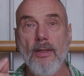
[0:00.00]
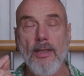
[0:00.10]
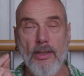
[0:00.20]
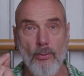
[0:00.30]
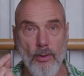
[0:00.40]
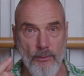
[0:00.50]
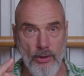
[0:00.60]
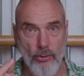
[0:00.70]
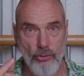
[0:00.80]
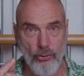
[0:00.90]
That's what the
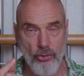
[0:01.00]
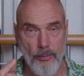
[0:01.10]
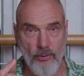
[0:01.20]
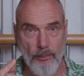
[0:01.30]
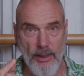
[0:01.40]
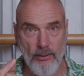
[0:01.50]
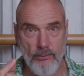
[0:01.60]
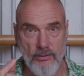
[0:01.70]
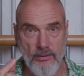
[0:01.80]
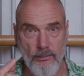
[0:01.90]
video on YouTube is about.